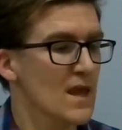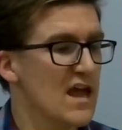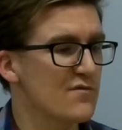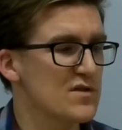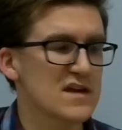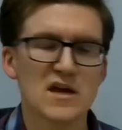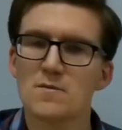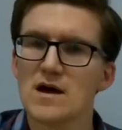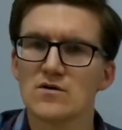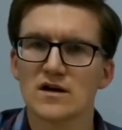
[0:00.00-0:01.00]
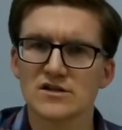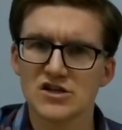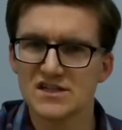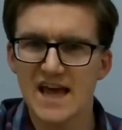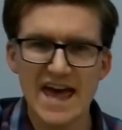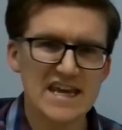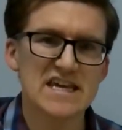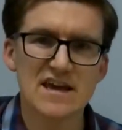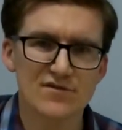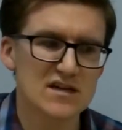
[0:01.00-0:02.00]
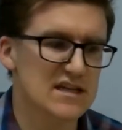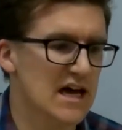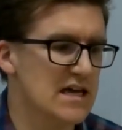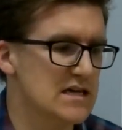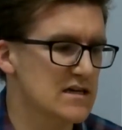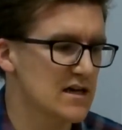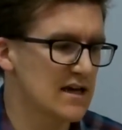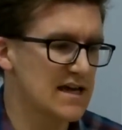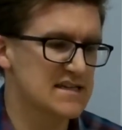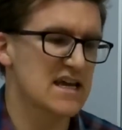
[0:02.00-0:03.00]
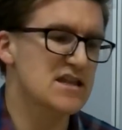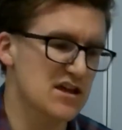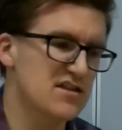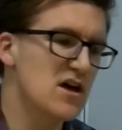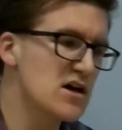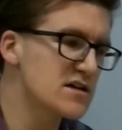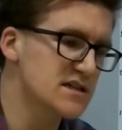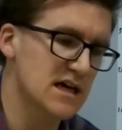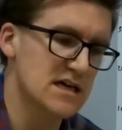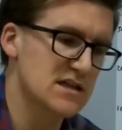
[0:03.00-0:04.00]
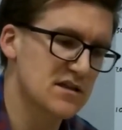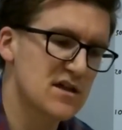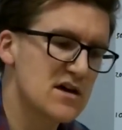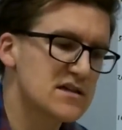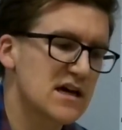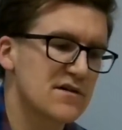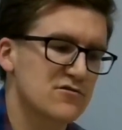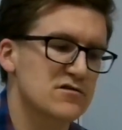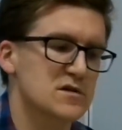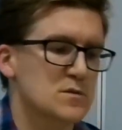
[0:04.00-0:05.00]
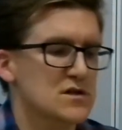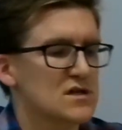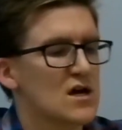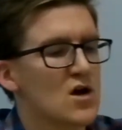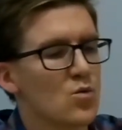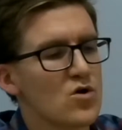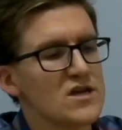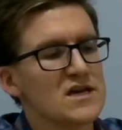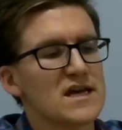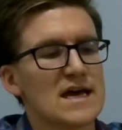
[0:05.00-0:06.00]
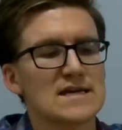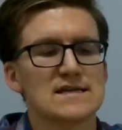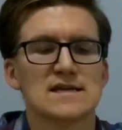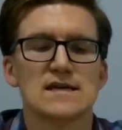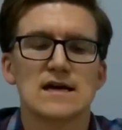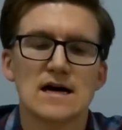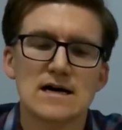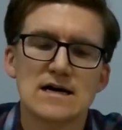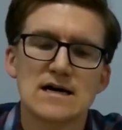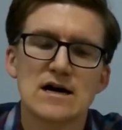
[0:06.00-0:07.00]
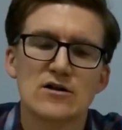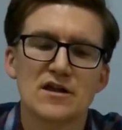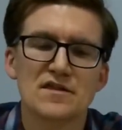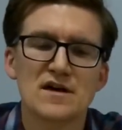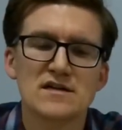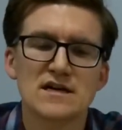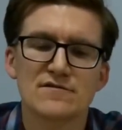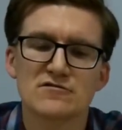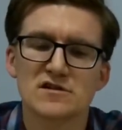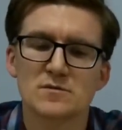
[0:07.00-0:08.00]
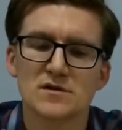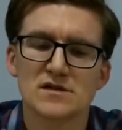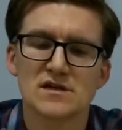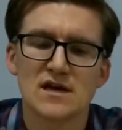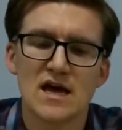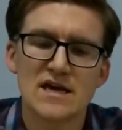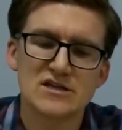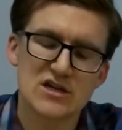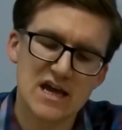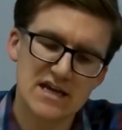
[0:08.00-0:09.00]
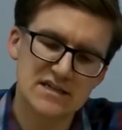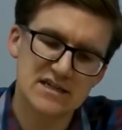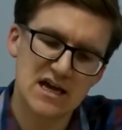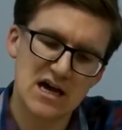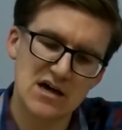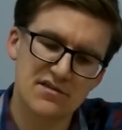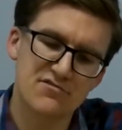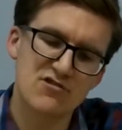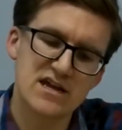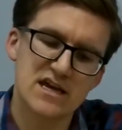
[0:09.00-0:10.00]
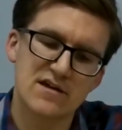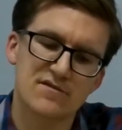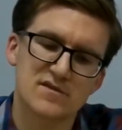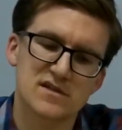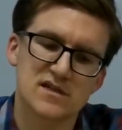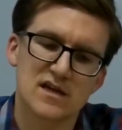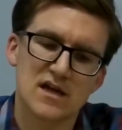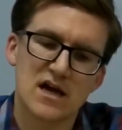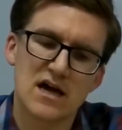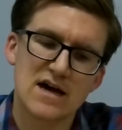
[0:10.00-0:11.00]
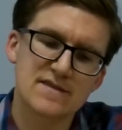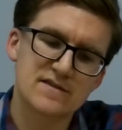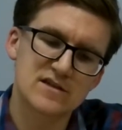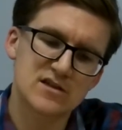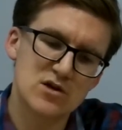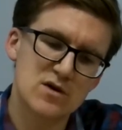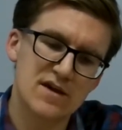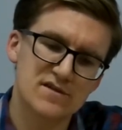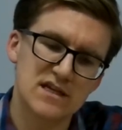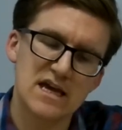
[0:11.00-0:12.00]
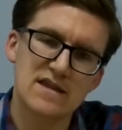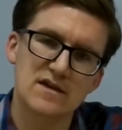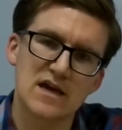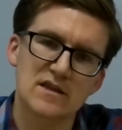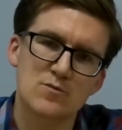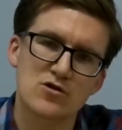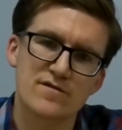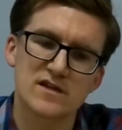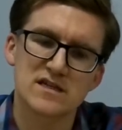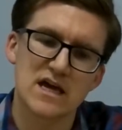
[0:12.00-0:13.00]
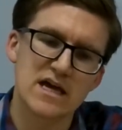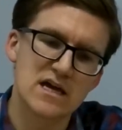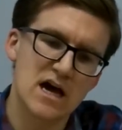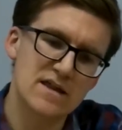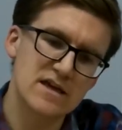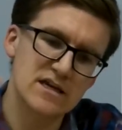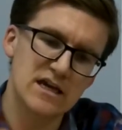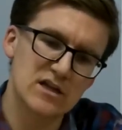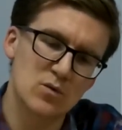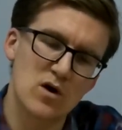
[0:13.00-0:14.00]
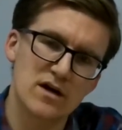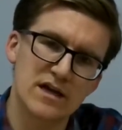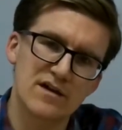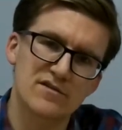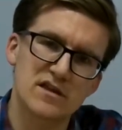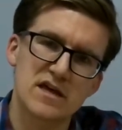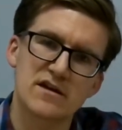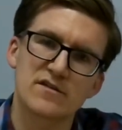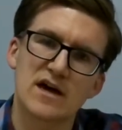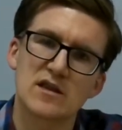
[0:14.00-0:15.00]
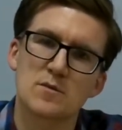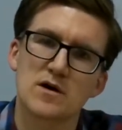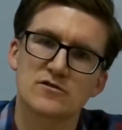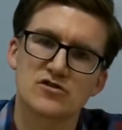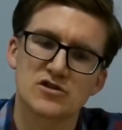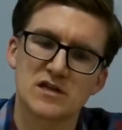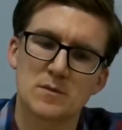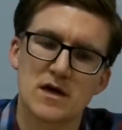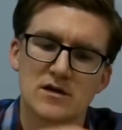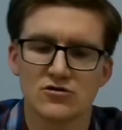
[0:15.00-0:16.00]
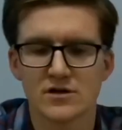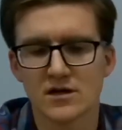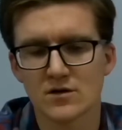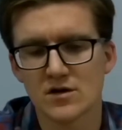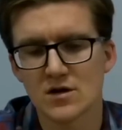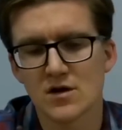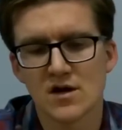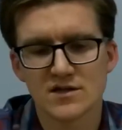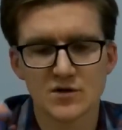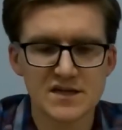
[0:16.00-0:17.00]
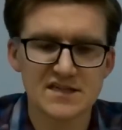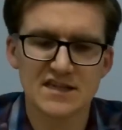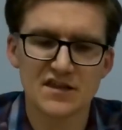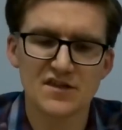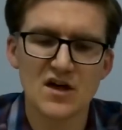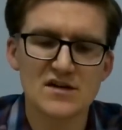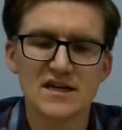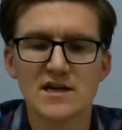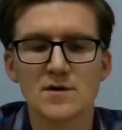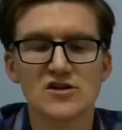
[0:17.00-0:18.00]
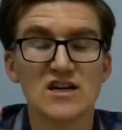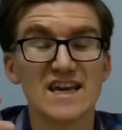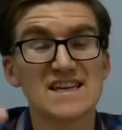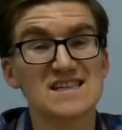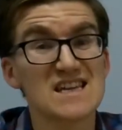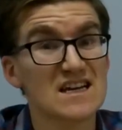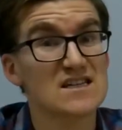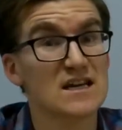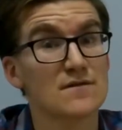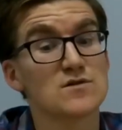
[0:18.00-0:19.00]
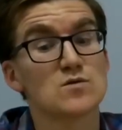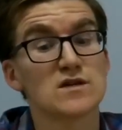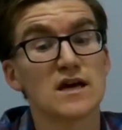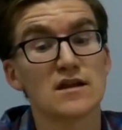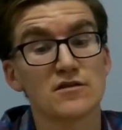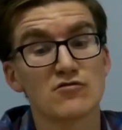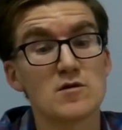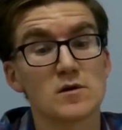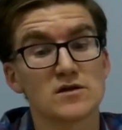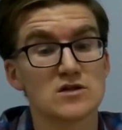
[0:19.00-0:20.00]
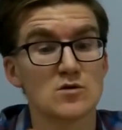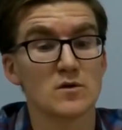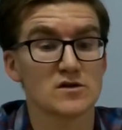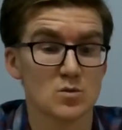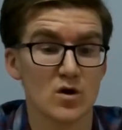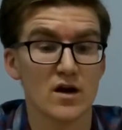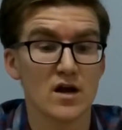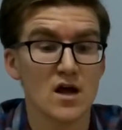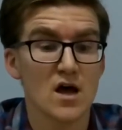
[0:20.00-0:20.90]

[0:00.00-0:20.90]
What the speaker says: if we think about just any given day, let's say the third day of Christmas, what you get on the third day of Christmas is you get three gifts, and then the two gifts again that you had the previous day, and then you get the one gift at the end of that, the partridge in a pear tree, don't you? So this is the third day, you actually get six gifts altogether, 3 plus 2 plus 1.